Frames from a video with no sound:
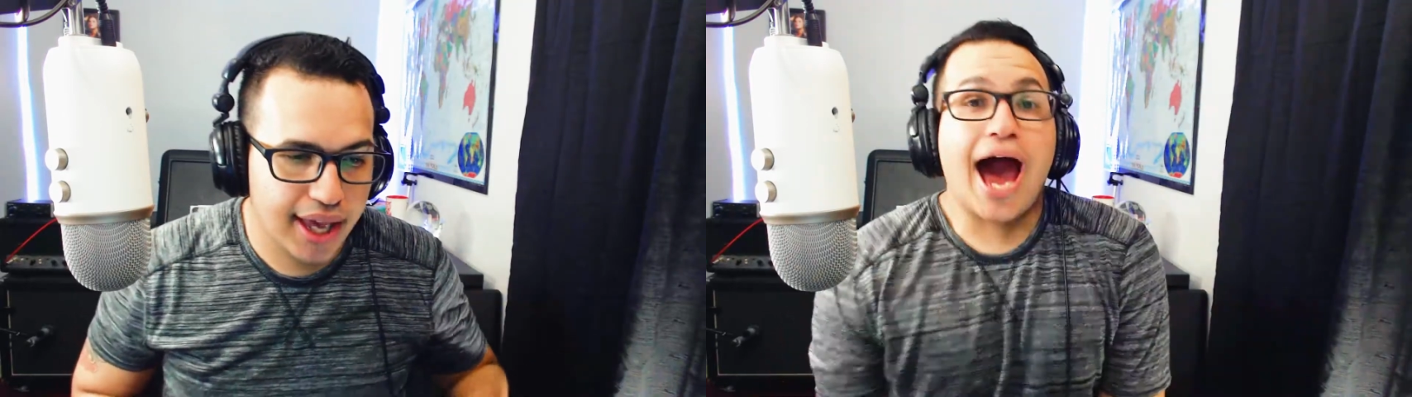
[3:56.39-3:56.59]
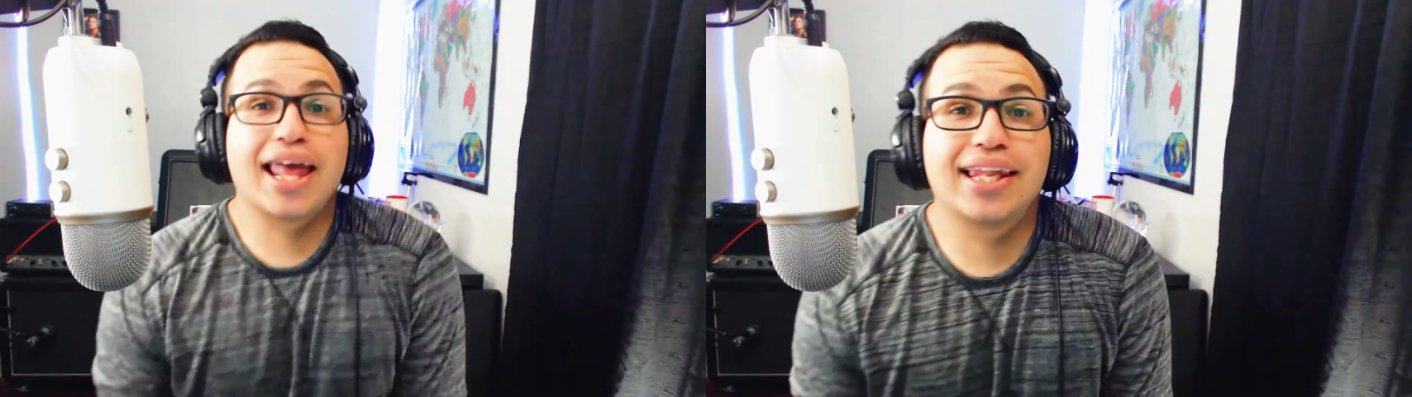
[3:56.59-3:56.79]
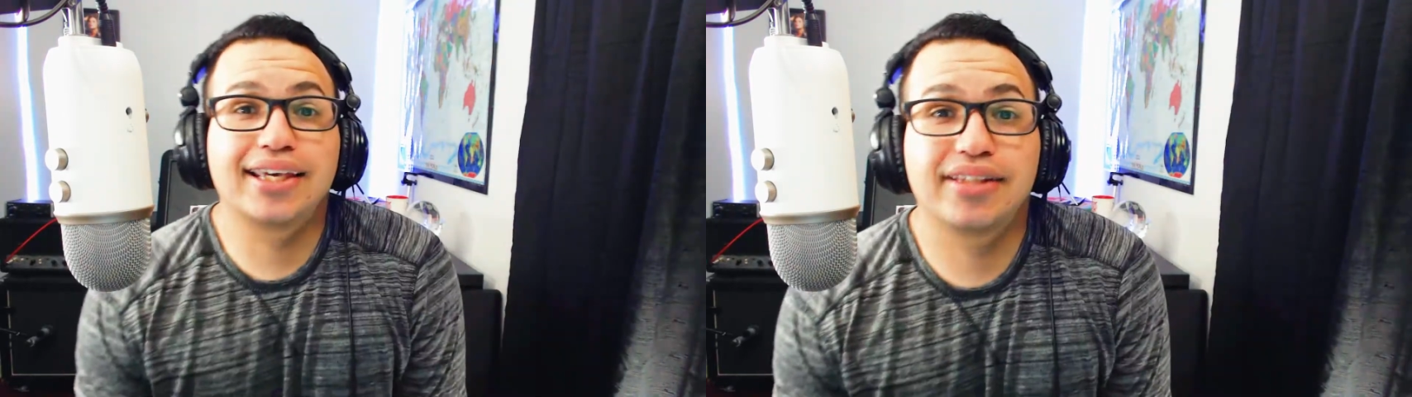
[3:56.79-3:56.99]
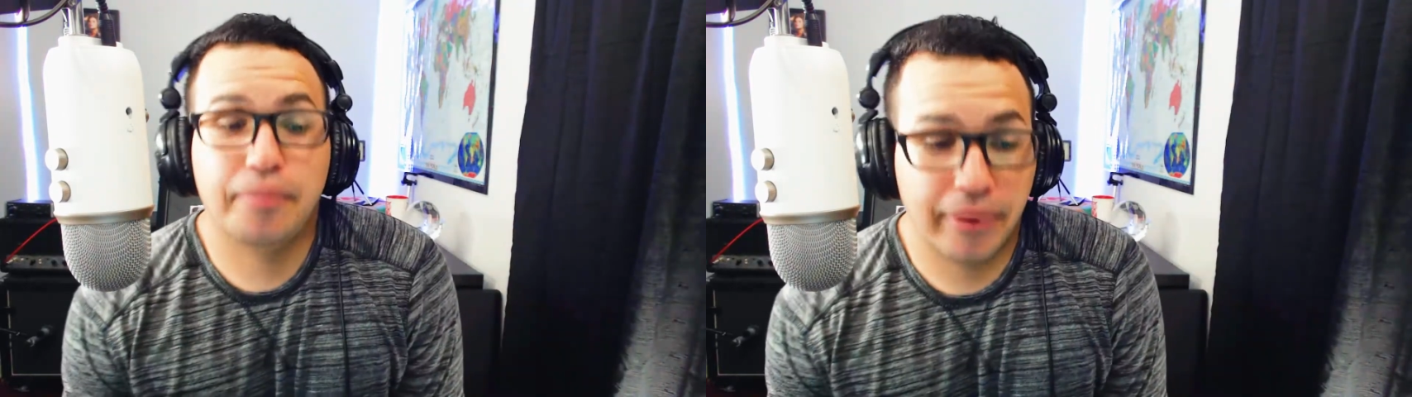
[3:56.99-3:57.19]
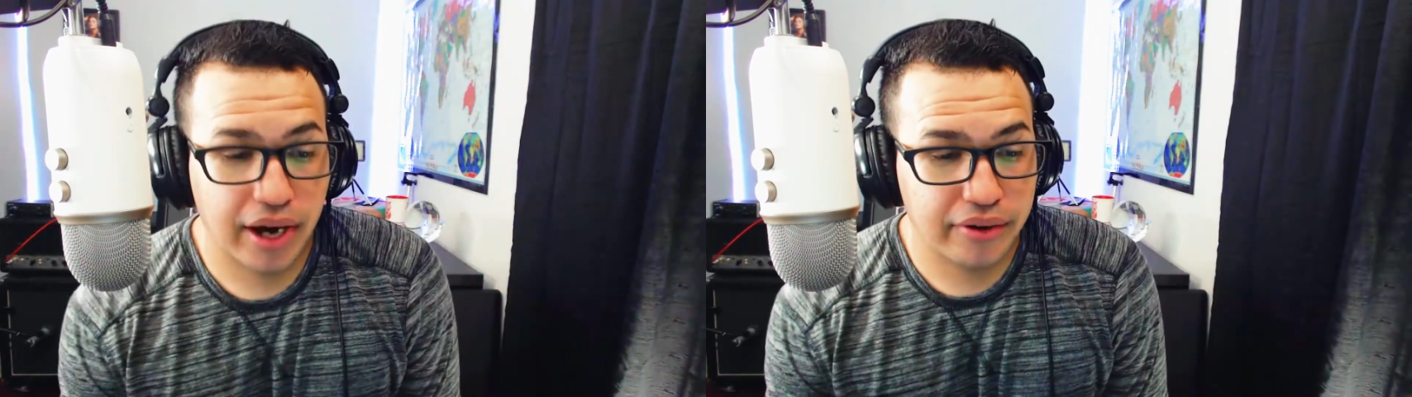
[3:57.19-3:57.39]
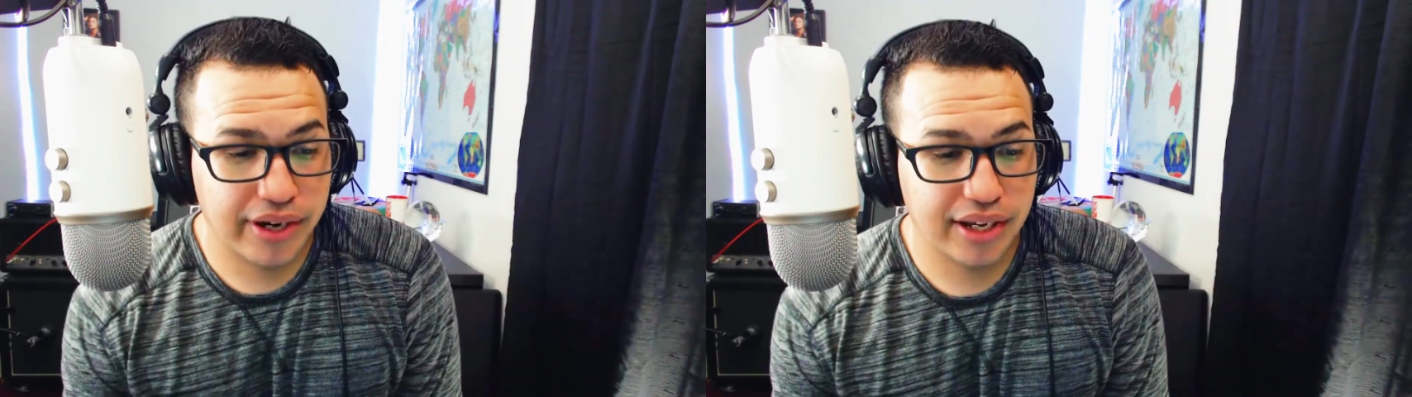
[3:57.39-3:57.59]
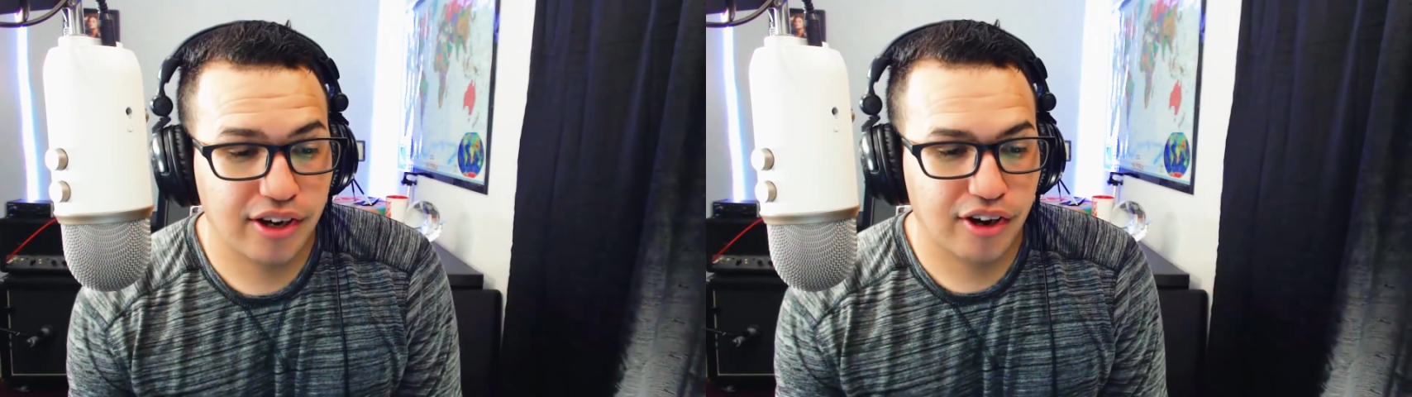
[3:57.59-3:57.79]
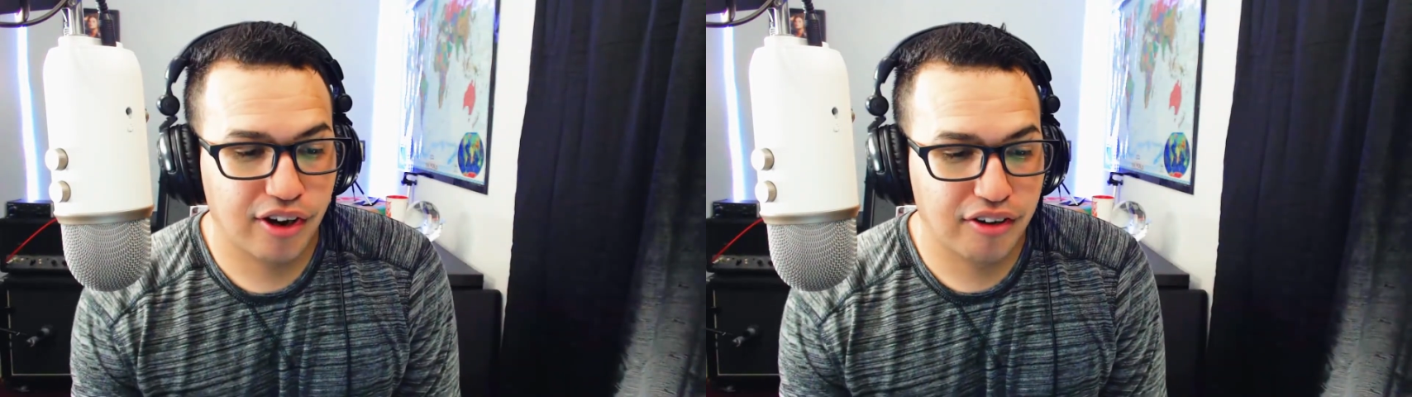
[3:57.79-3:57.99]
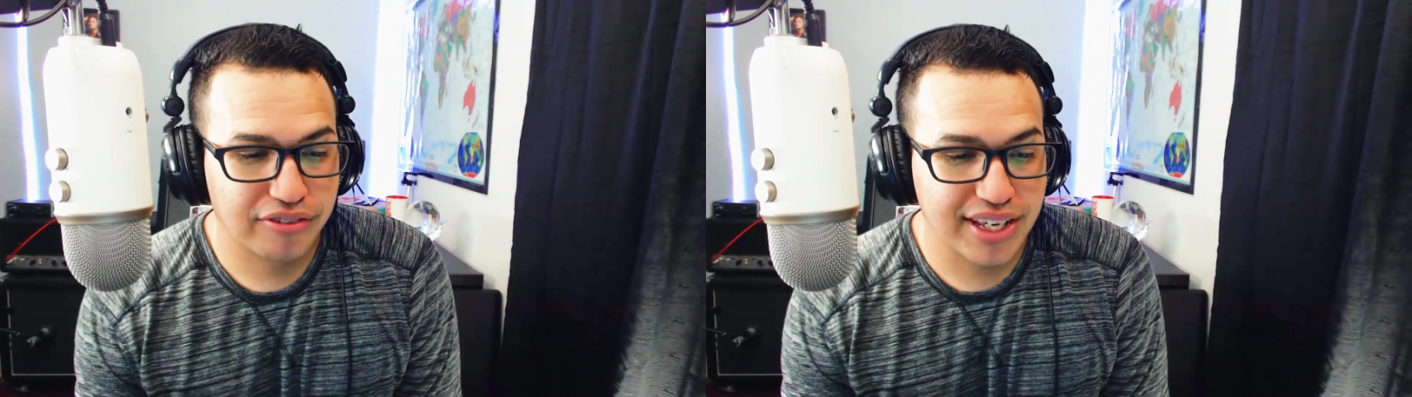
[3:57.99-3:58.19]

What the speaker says: I like the pairing of